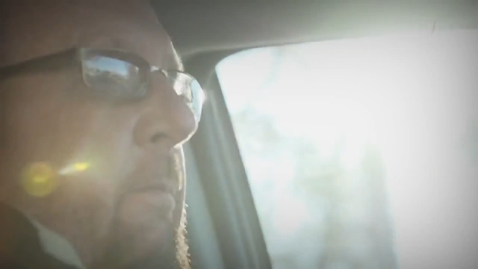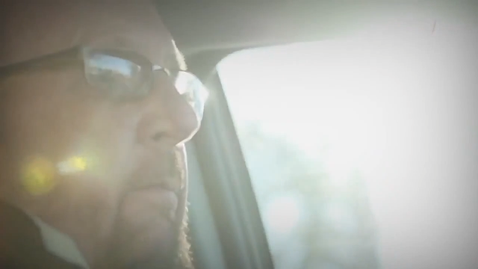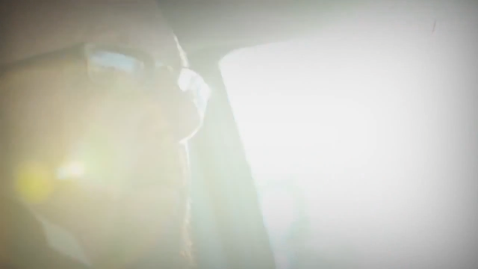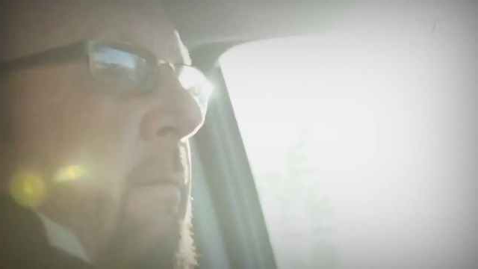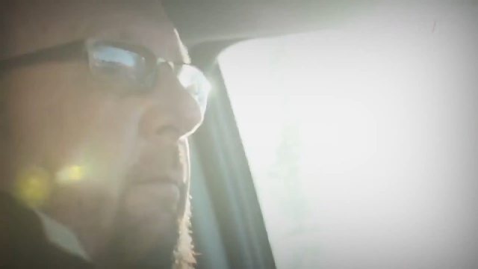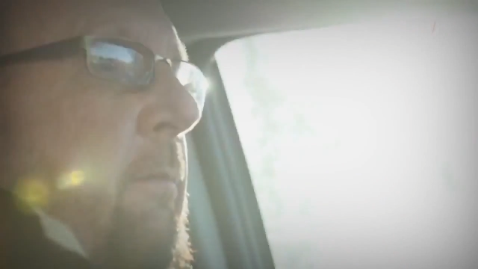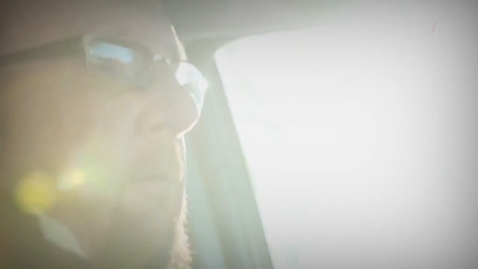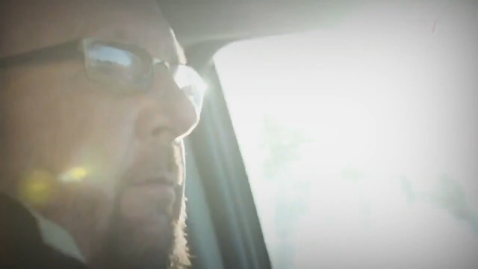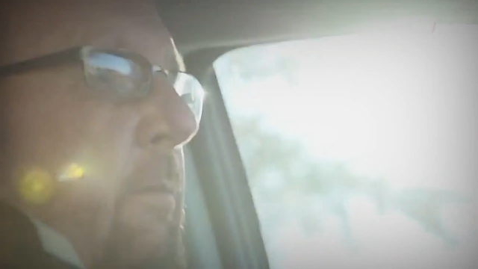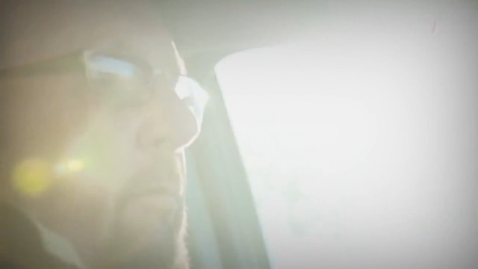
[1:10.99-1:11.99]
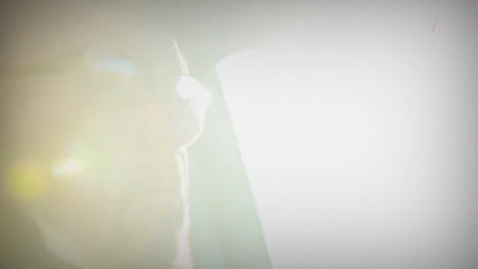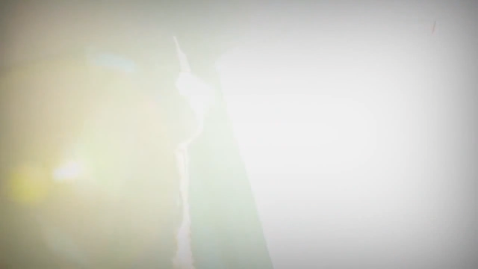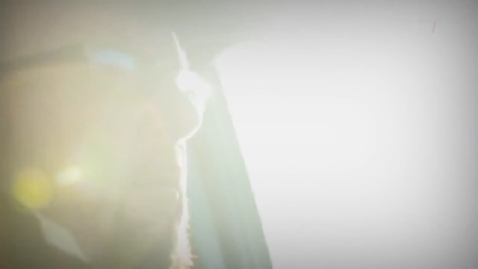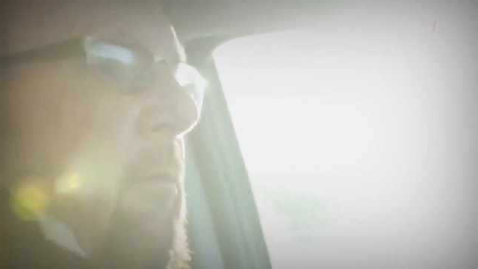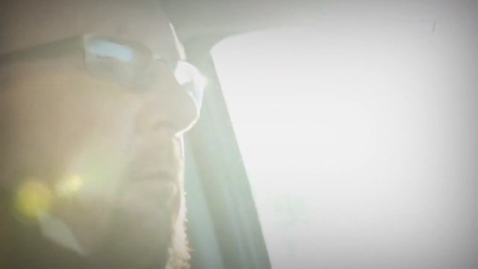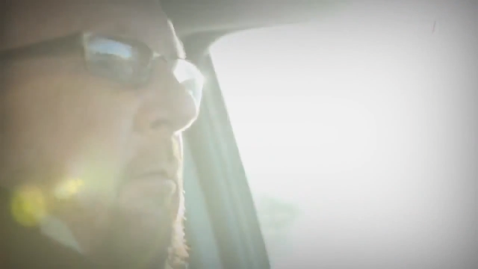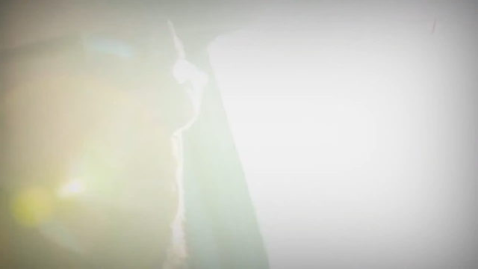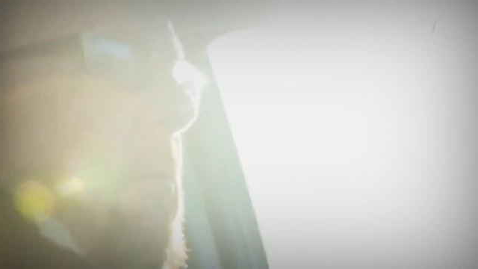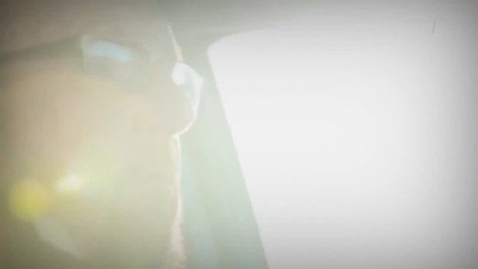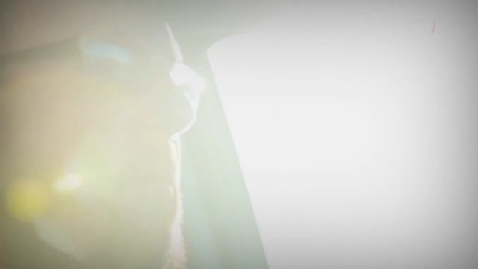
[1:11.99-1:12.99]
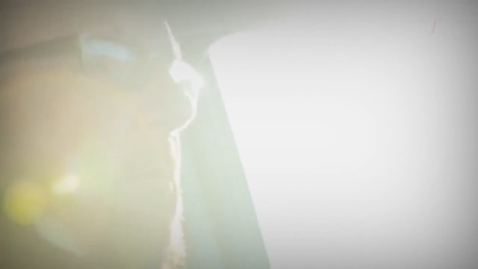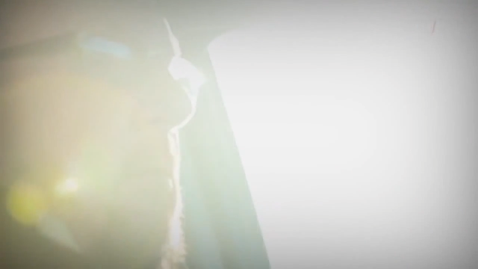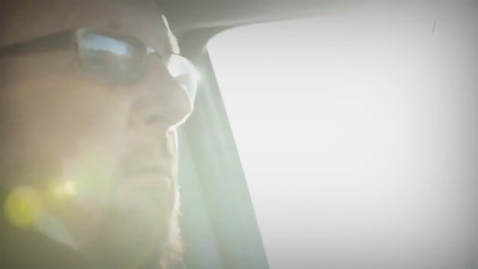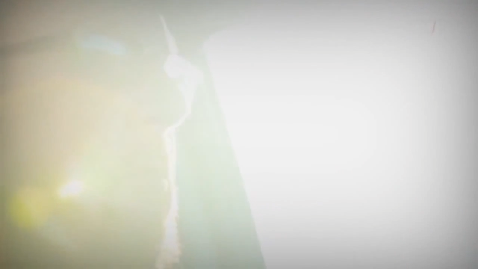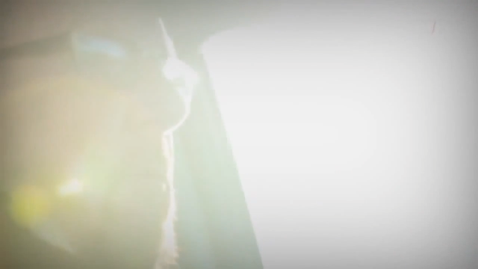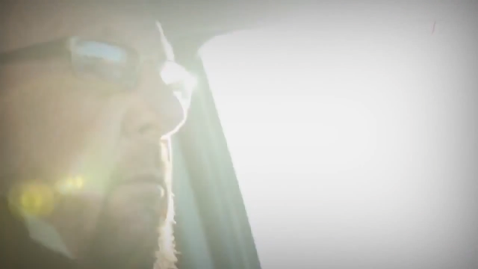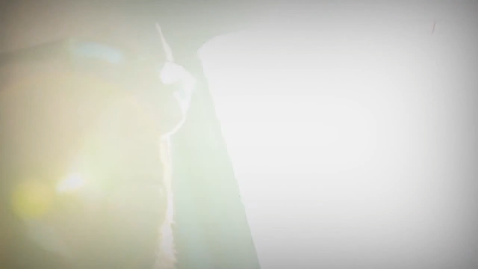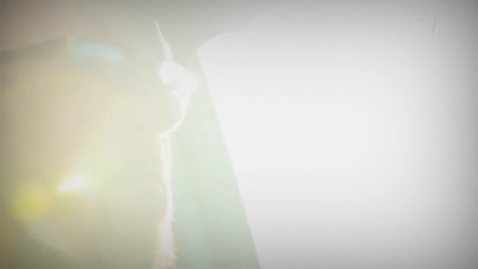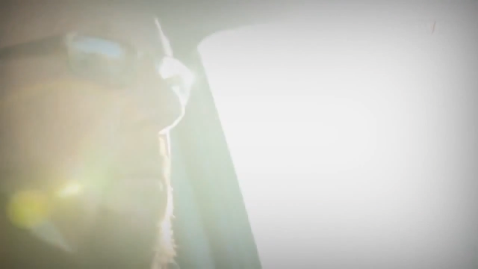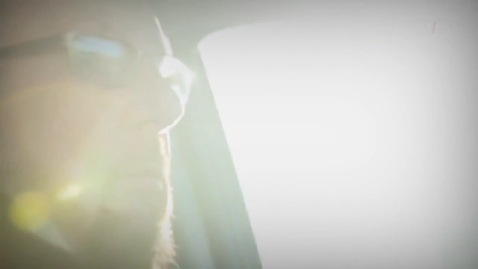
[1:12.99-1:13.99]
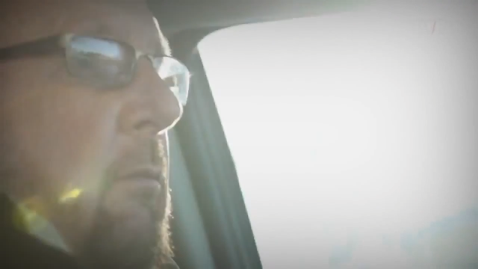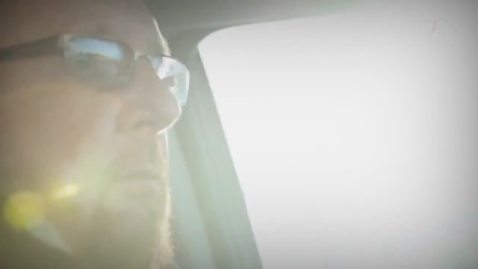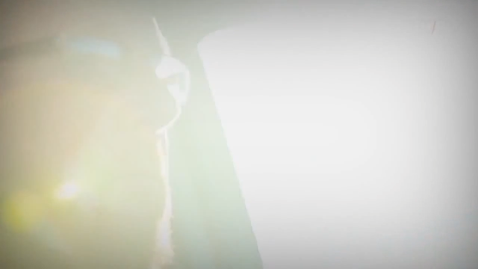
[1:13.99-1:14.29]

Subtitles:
Nobody's mouth can be seen.